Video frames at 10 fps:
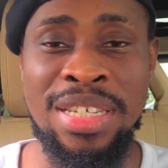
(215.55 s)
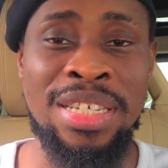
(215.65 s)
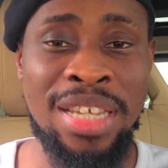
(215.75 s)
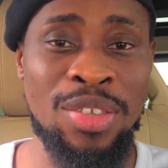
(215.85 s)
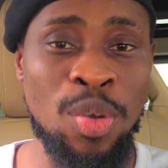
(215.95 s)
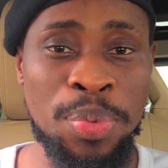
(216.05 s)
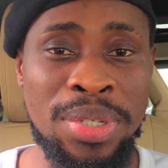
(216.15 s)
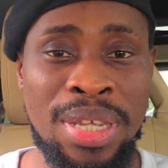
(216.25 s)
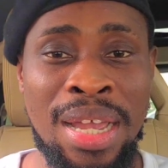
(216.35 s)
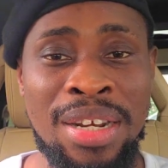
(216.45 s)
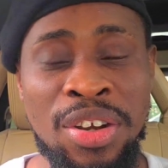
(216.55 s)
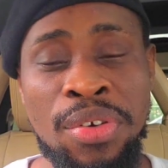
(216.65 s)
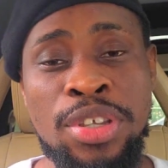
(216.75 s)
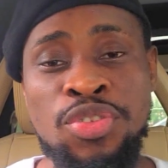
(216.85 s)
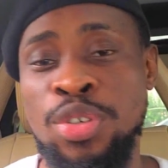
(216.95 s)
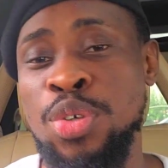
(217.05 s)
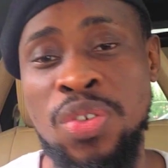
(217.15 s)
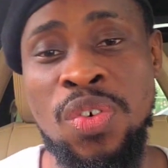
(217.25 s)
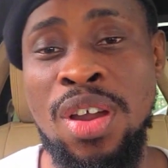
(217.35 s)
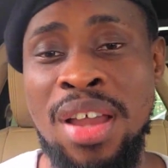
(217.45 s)
setups and create structures
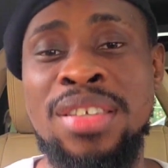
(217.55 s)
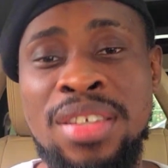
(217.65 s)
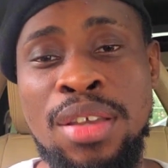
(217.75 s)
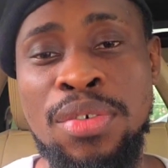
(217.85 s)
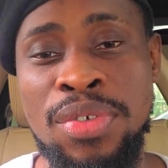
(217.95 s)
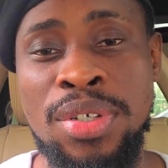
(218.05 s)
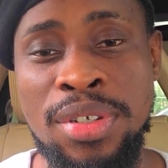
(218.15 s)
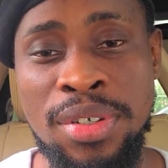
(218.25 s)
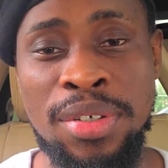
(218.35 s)
for ourselves.